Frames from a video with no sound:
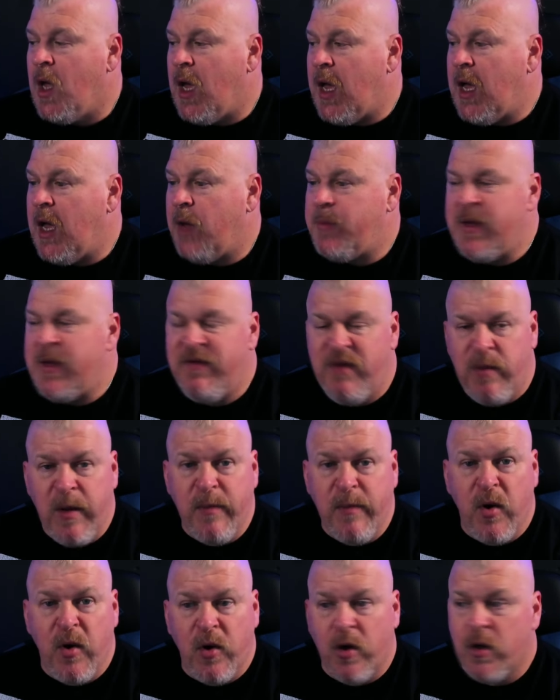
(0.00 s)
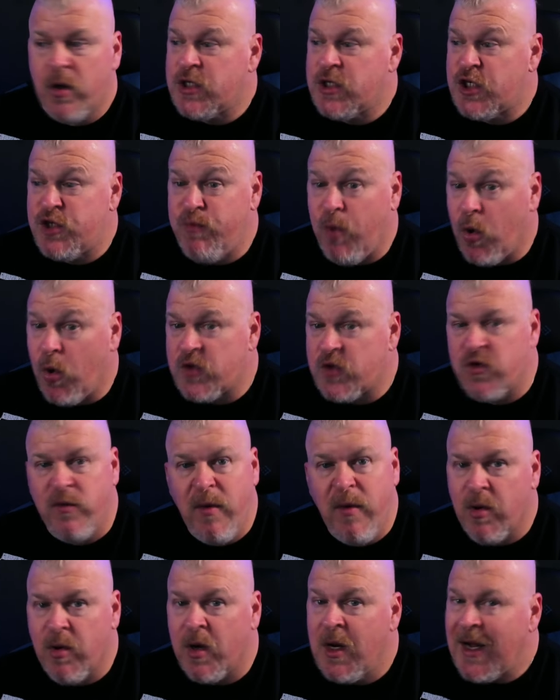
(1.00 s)
Uh, PvP poker, sports.
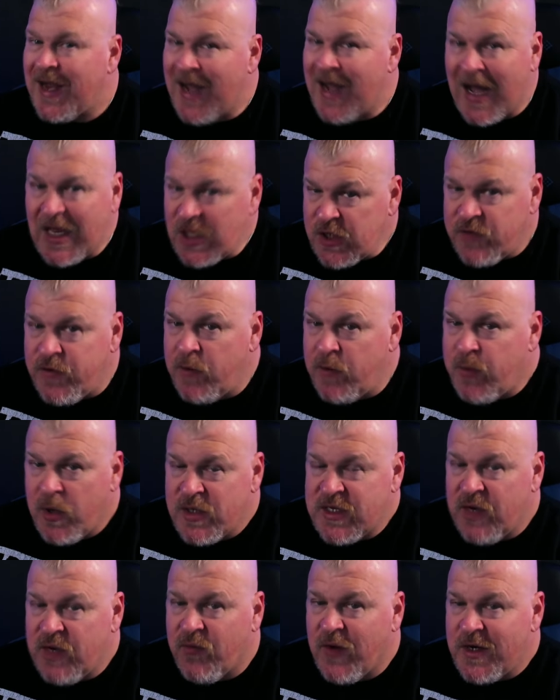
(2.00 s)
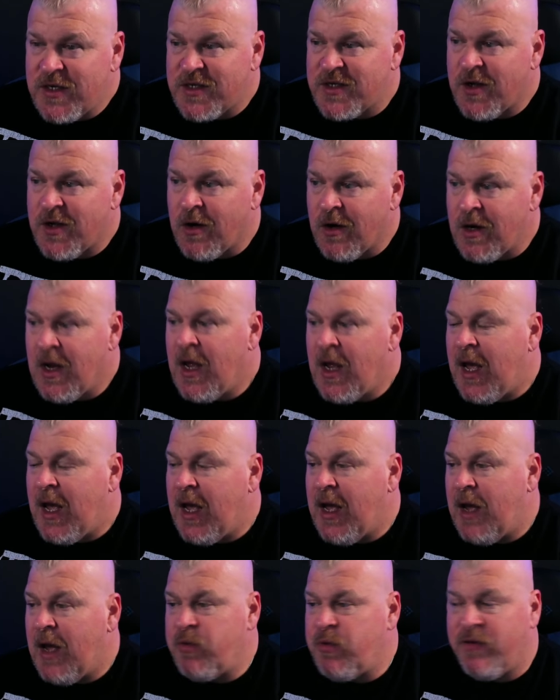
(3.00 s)
Remember, college football is getting ready to start.
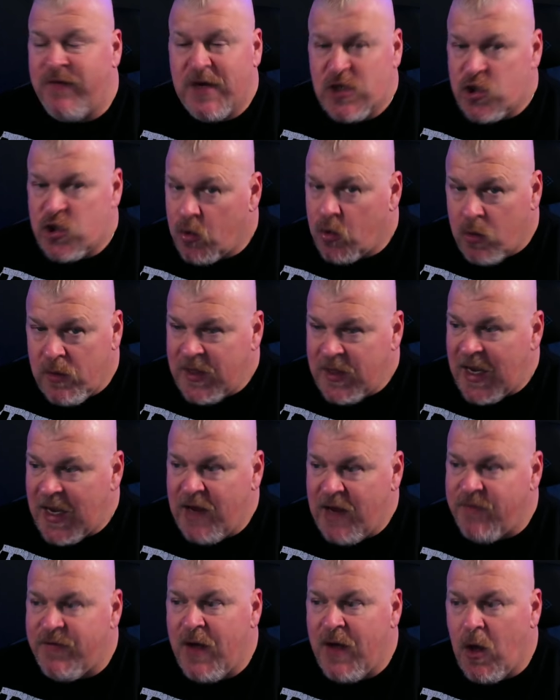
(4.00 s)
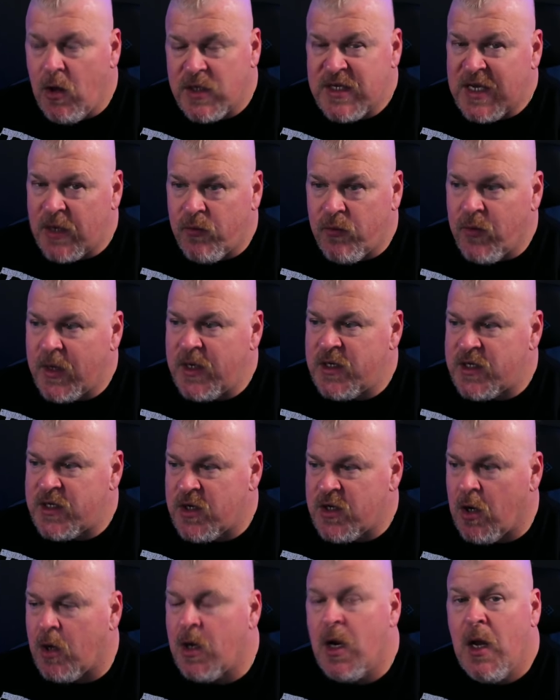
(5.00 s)
Uh, professional, the NFL is getting ready to
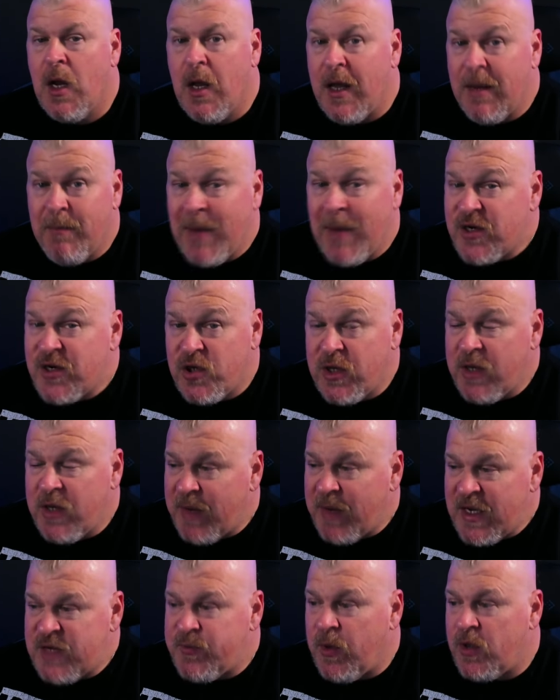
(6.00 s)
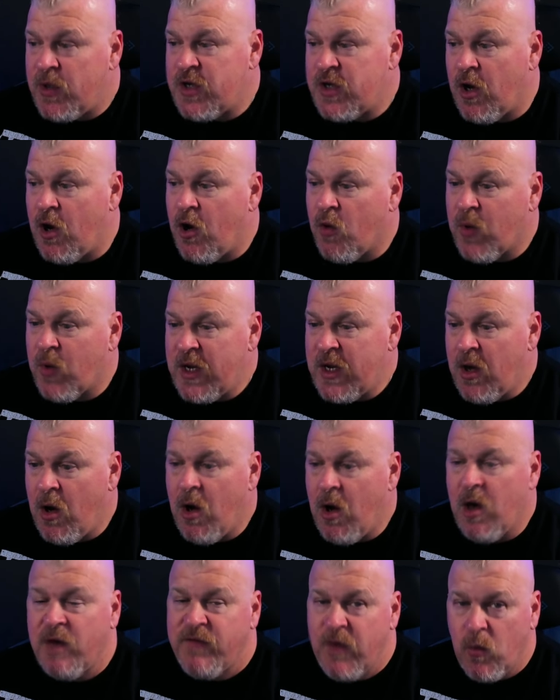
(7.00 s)
start. And Major League Baseball is already
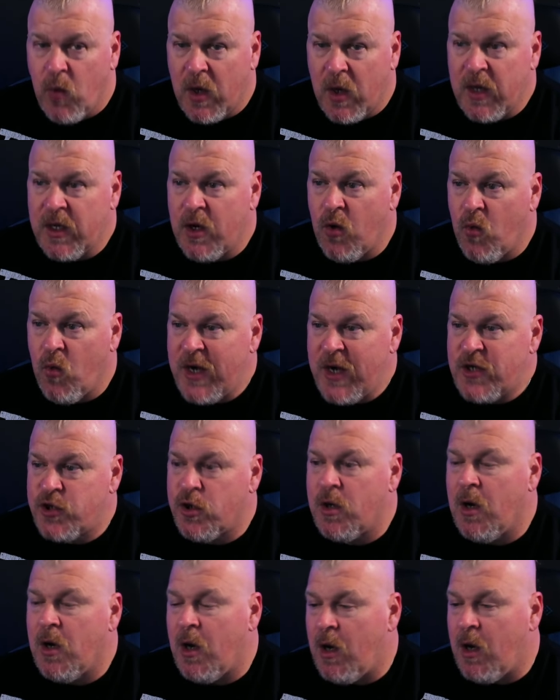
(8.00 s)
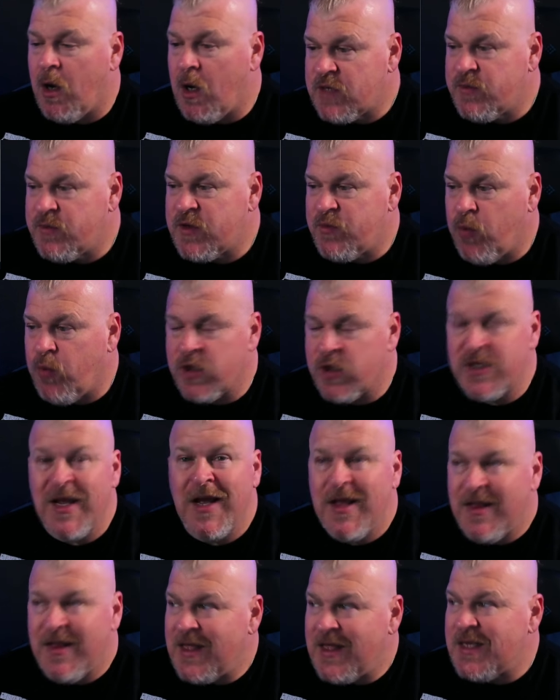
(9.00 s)
on. If you want to go wager on some sports,
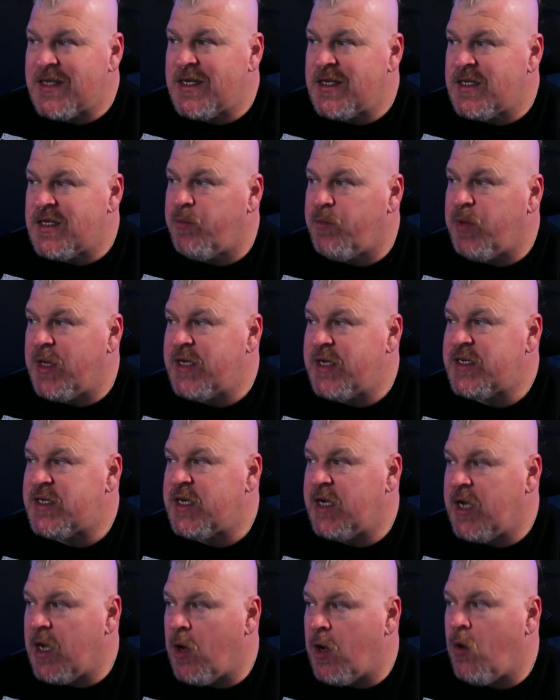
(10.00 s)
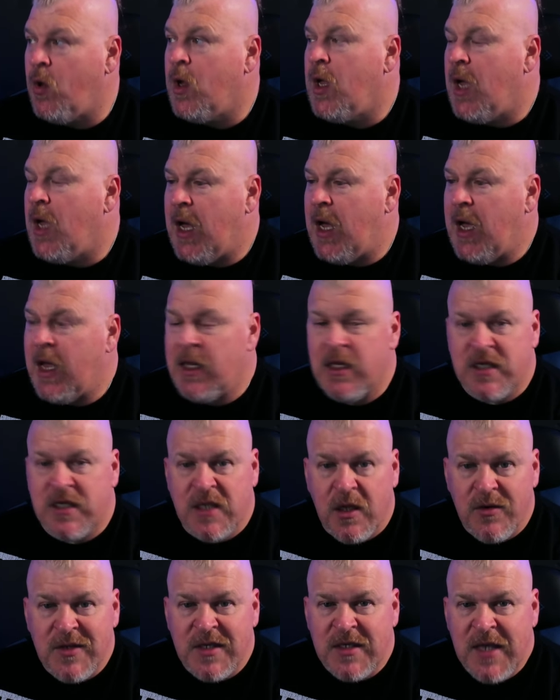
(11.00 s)
this is the place to go. Uh, and let's
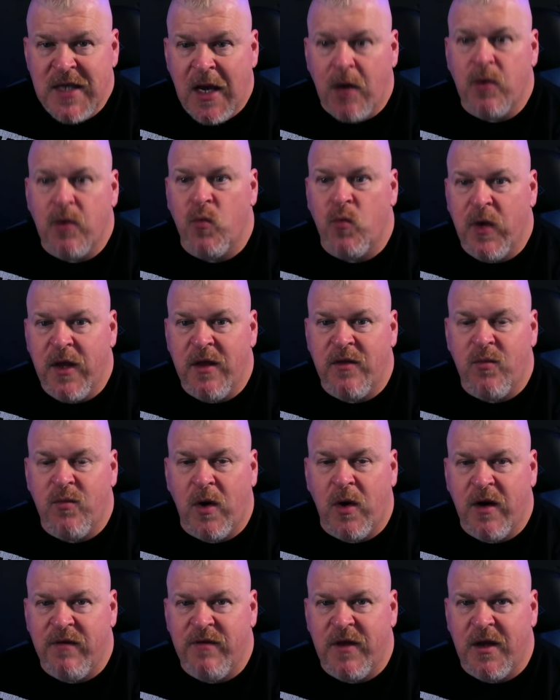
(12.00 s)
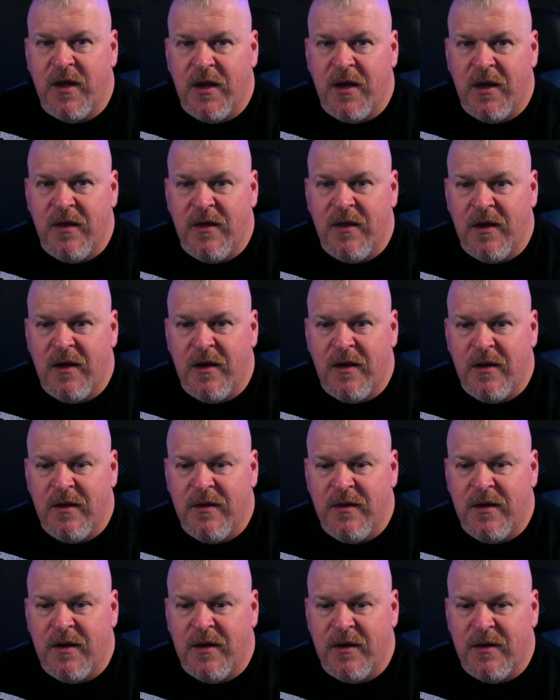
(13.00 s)
close this out with one of the the
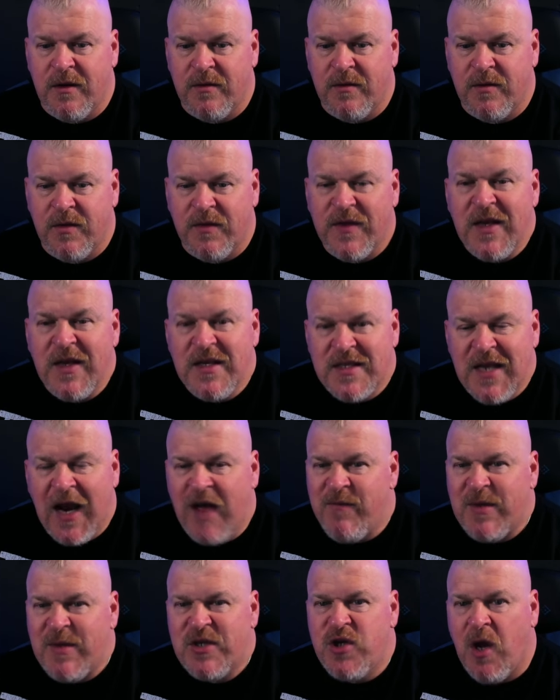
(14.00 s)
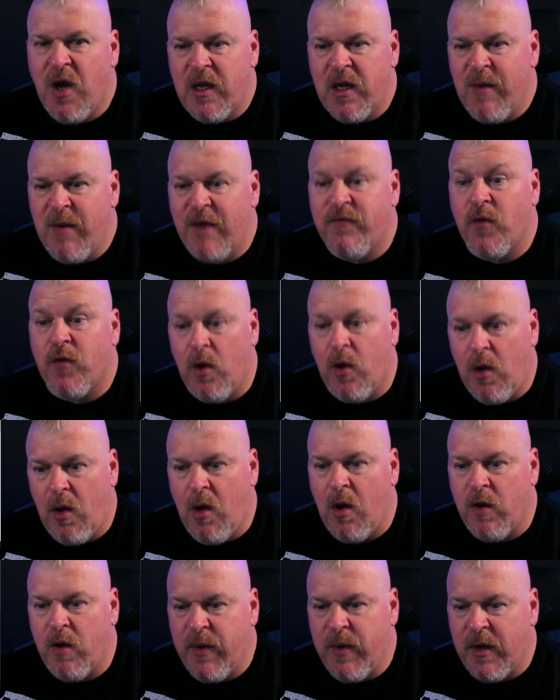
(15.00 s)
the things that I've been talking about for a
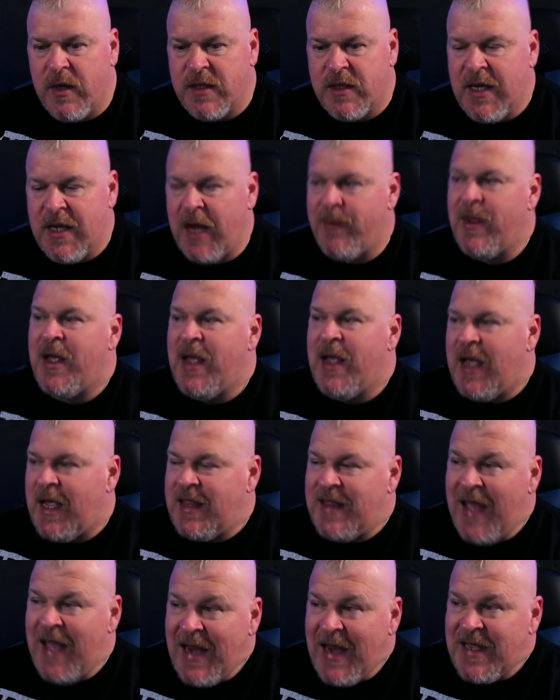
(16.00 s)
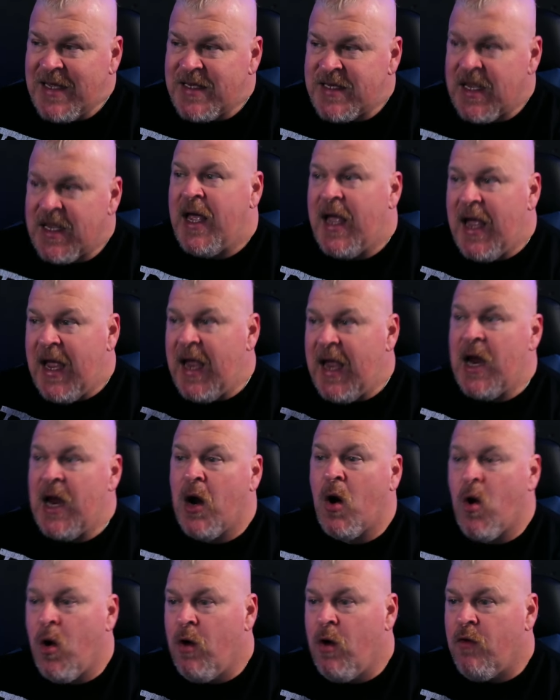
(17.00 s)
long period of time, and that is
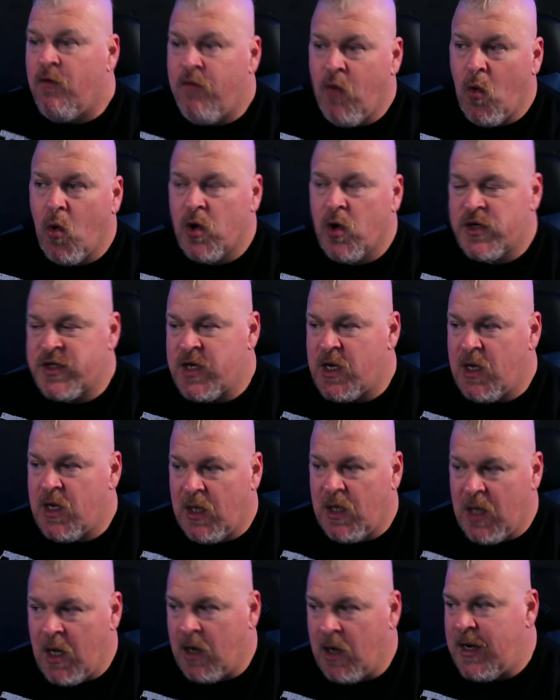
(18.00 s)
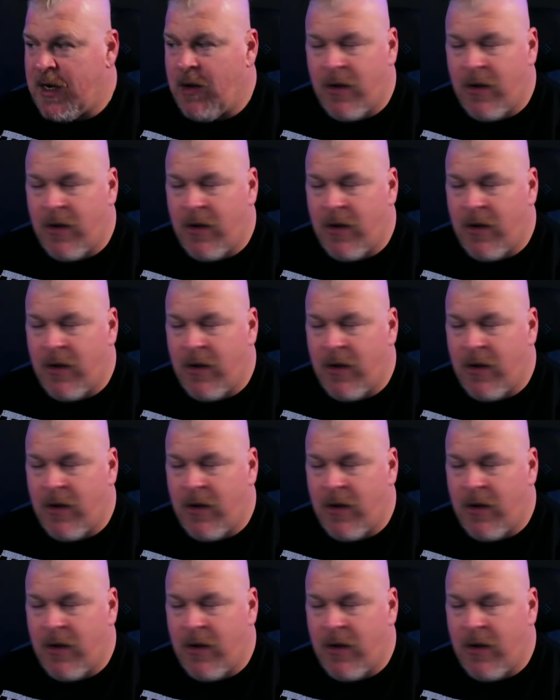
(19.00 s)
Air Force Lunk.